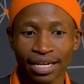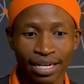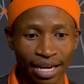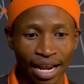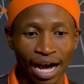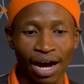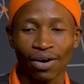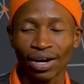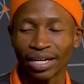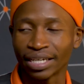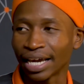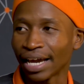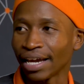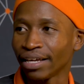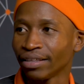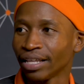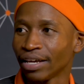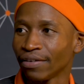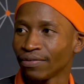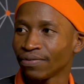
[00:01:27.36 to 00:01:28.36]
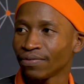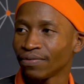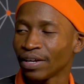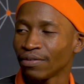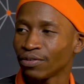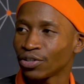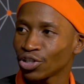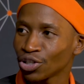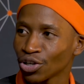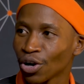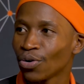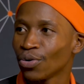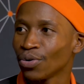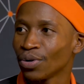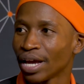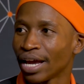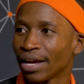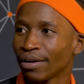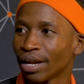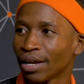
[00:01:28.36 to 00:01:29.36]
now again they've they've
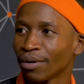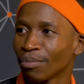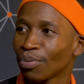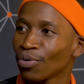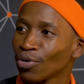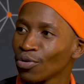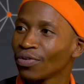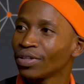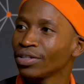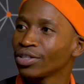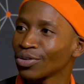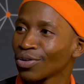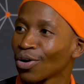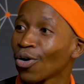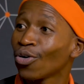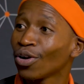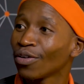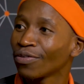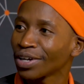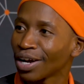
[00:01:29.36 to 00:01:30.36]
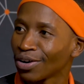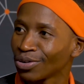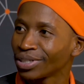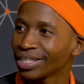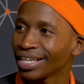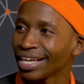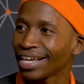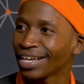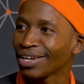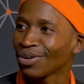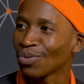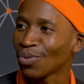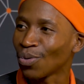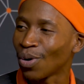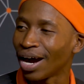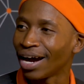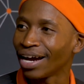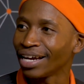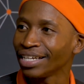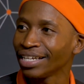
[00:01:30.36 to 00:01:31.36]
shown and, and proven to the whole of Gauteng
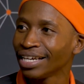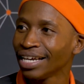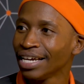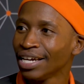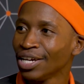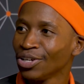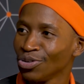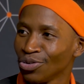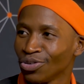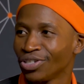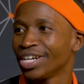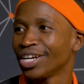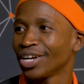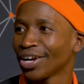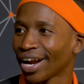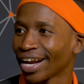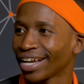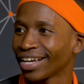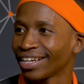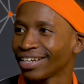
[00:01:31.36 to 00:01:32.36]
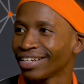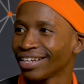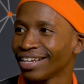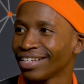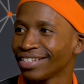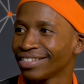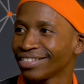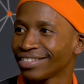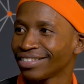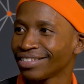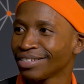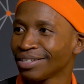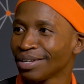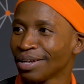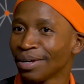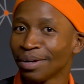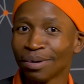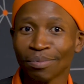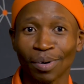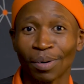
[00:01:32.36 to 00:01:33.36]
why UJ Cricket is
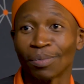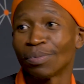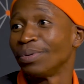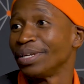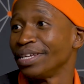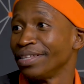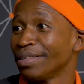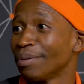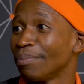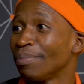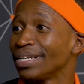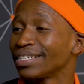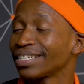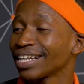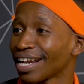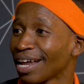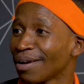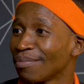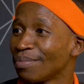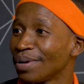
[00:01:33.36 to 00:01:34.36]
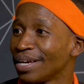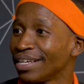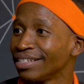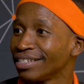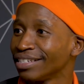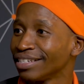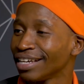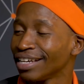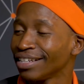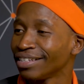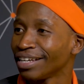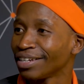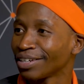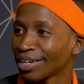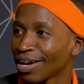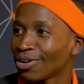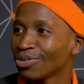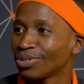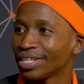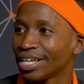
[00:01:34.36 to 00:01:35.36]
probably the best club in in, in
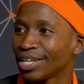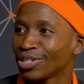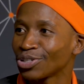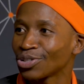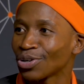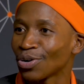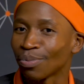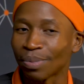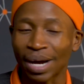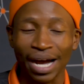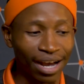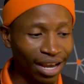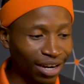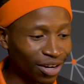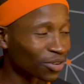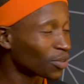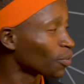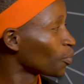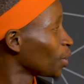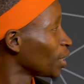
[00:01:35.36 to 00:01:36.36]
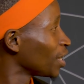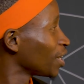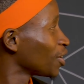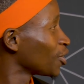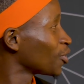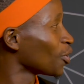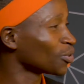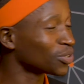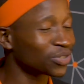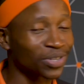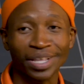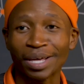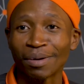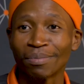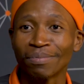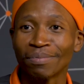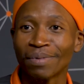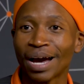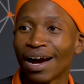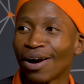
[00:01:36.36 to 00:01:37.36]
Gauteng. So my highlight of the week goes to
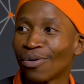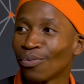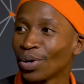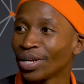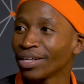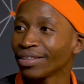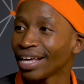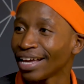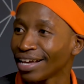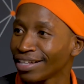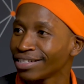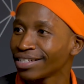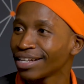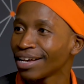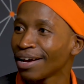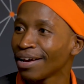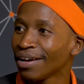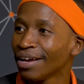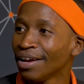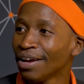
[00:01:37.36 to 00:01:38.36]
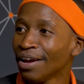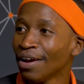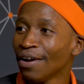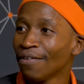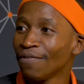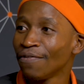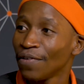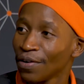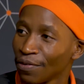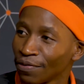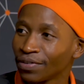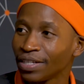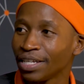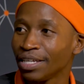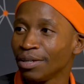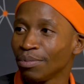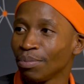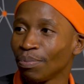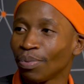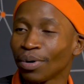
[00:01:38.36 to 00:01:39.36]
them uh, winning the Enza
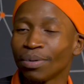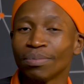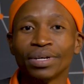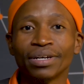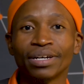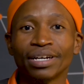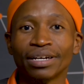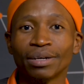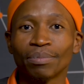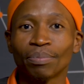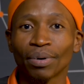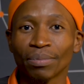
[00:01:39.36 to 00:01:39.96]
50 Premier